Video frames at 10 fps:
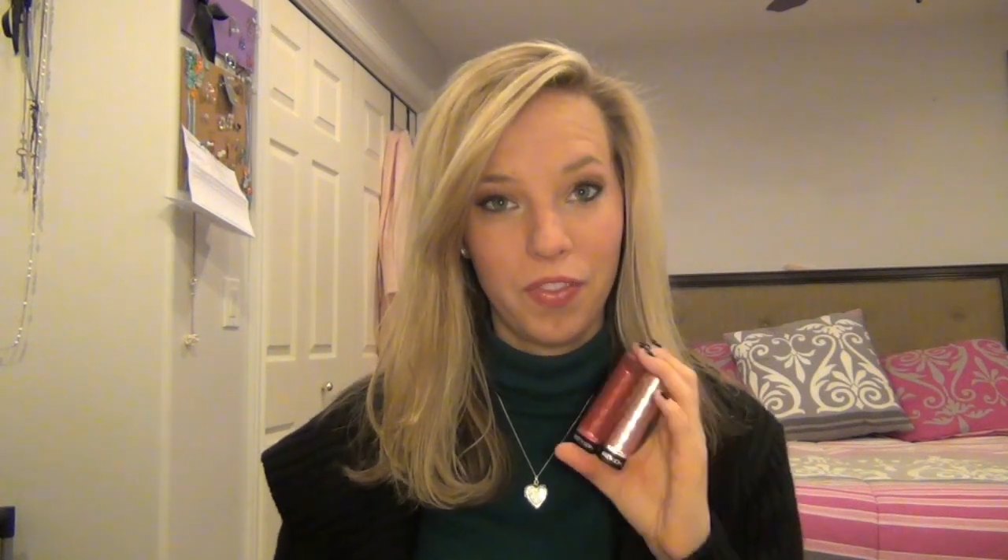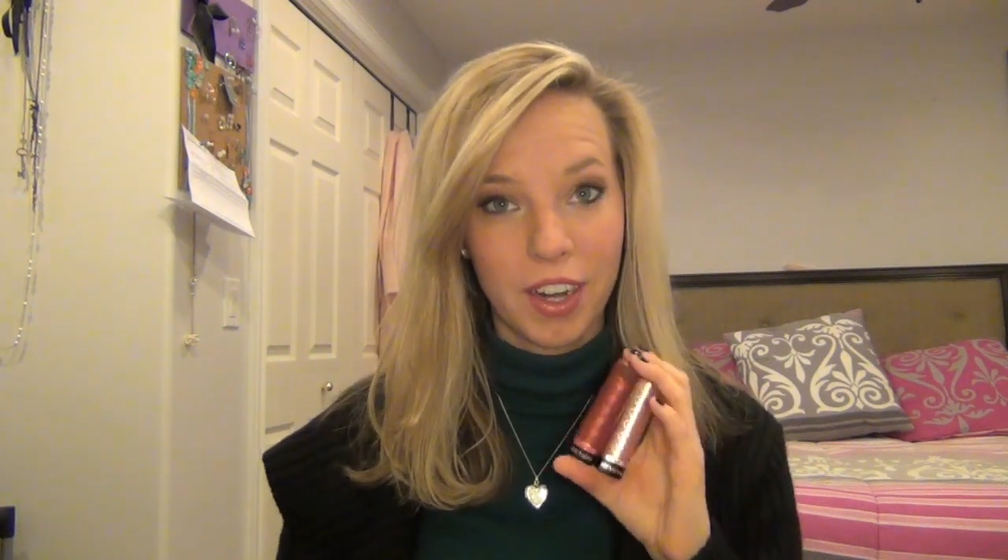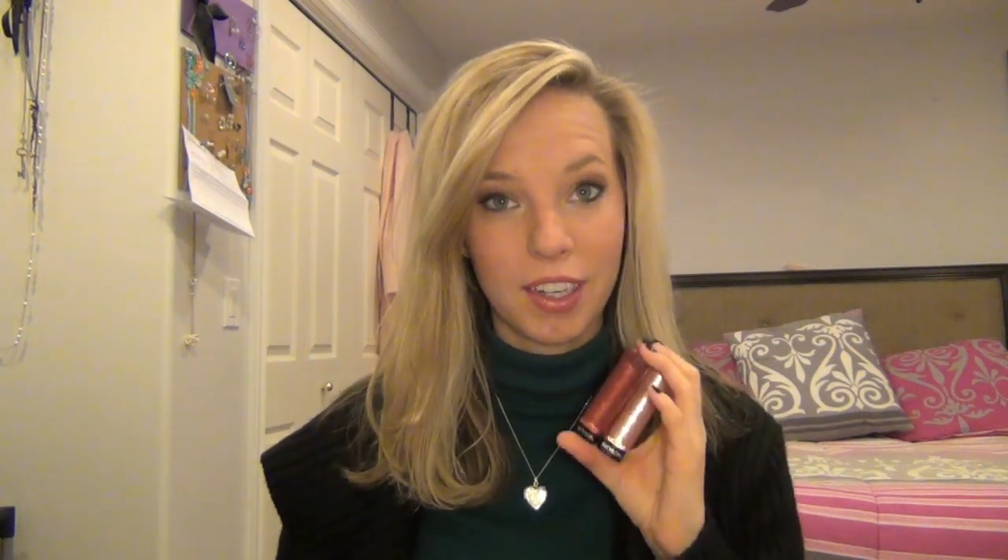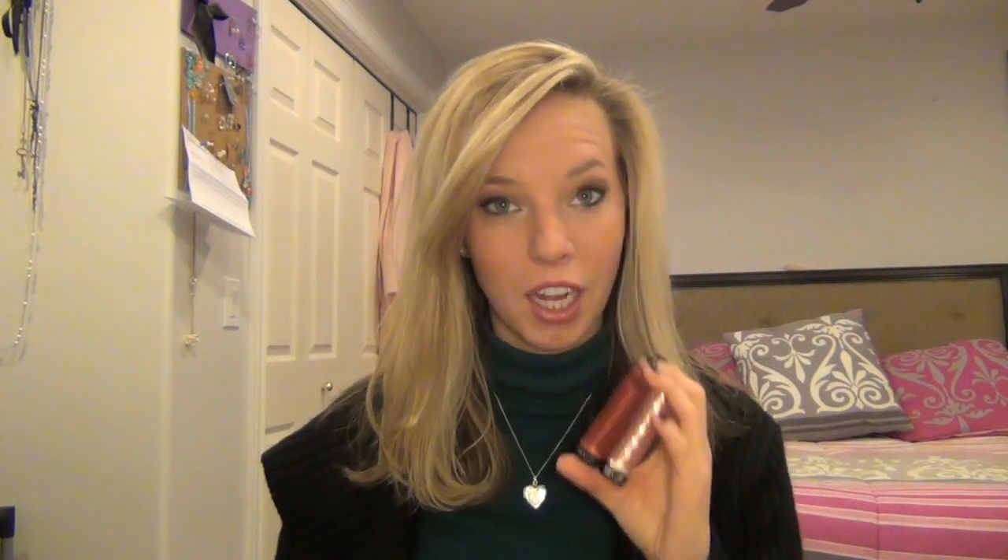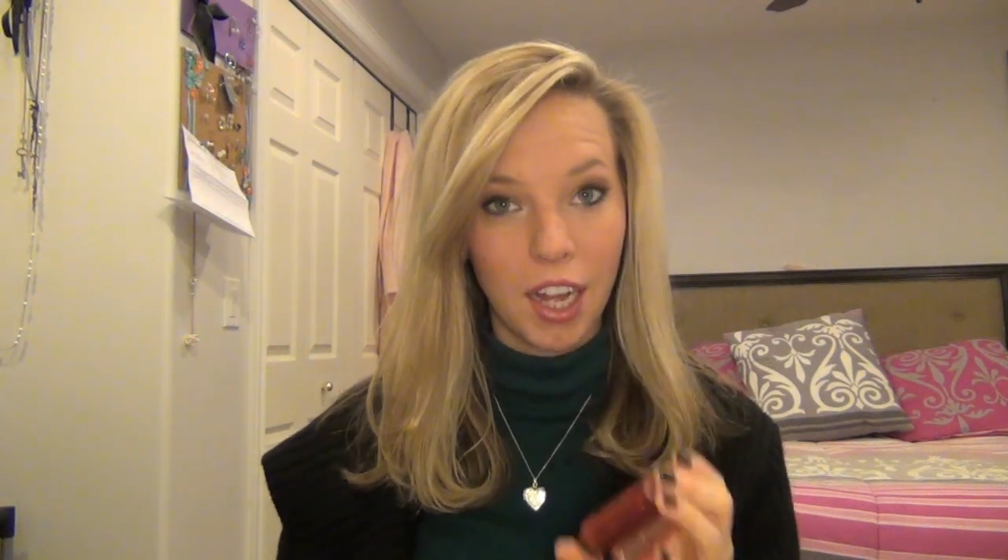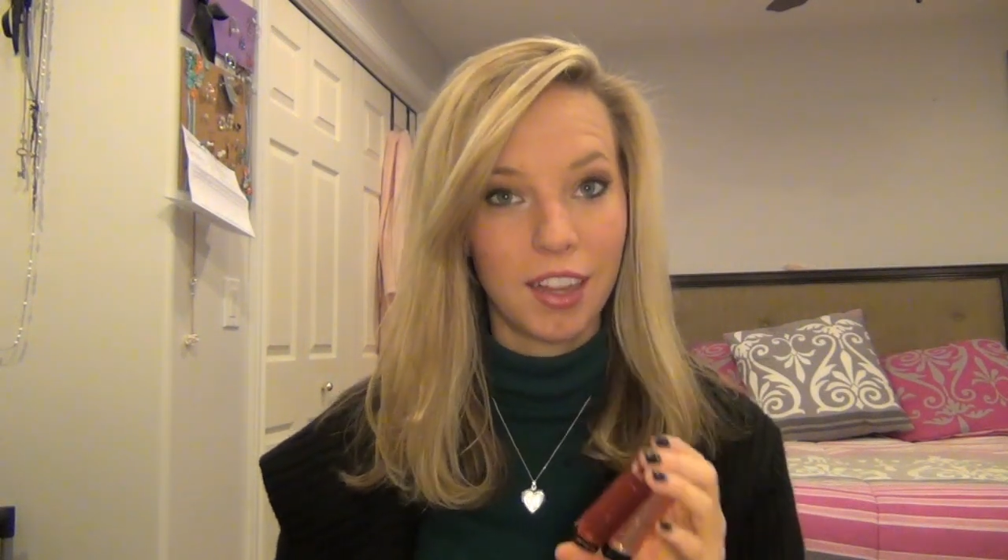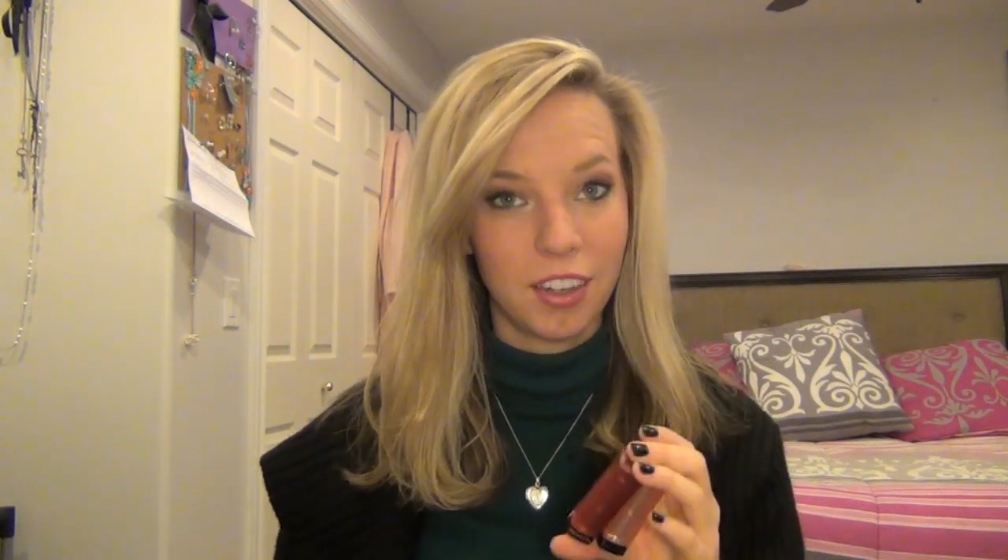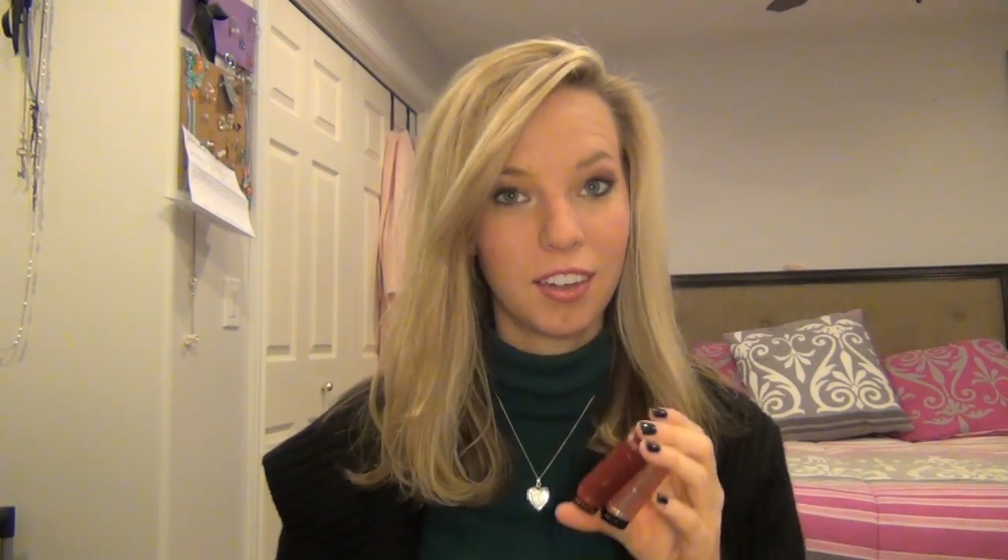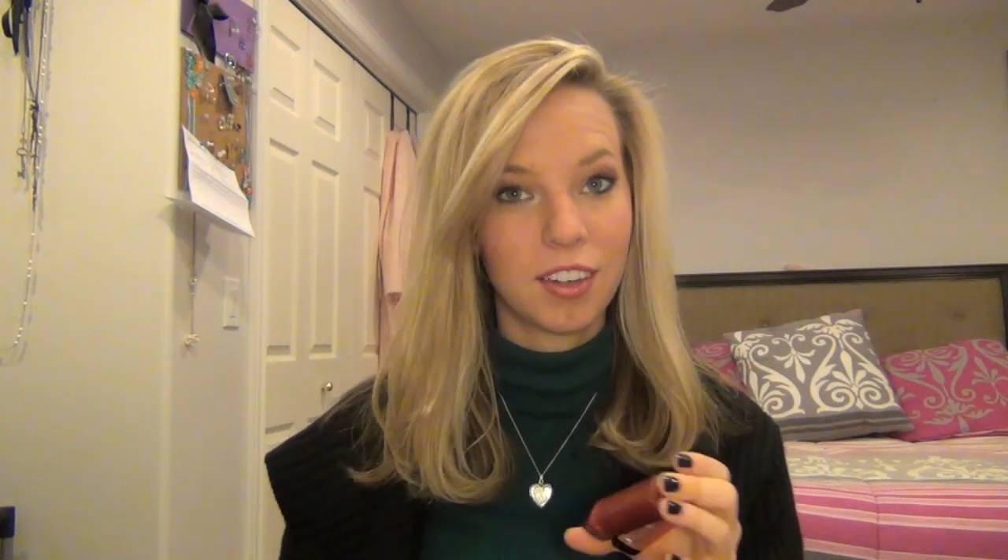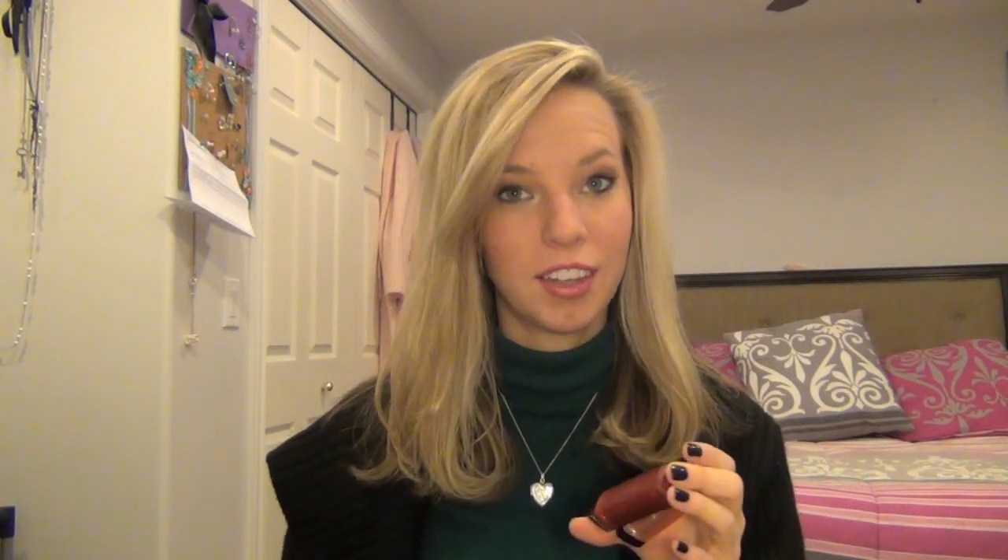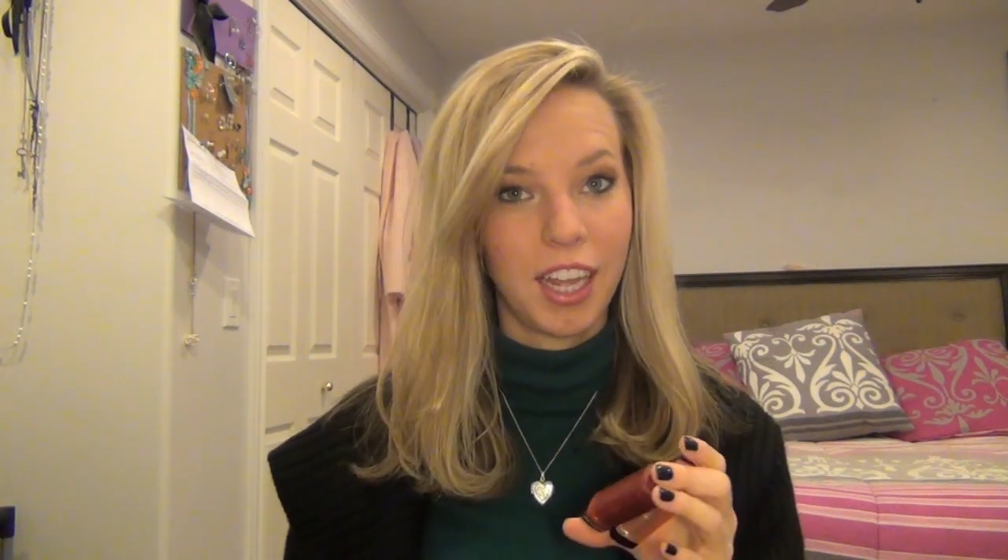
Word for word: they're colored.